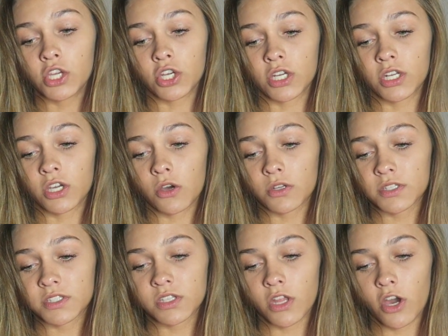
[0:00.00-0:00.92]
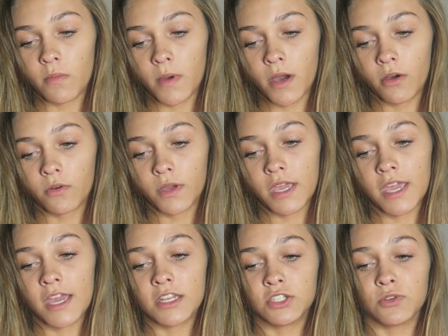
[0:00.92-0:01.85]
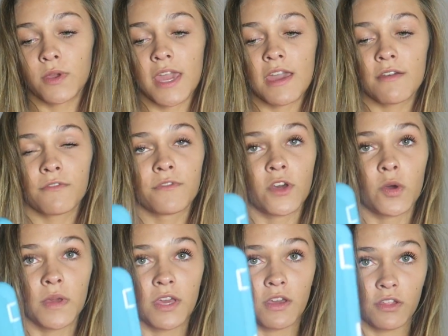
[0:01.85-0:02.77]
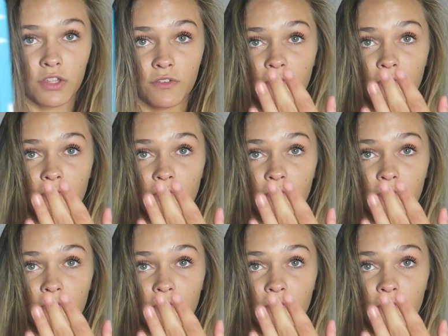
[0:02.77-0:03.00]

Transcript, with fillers: you're gonna go to slow-mo and you can't film it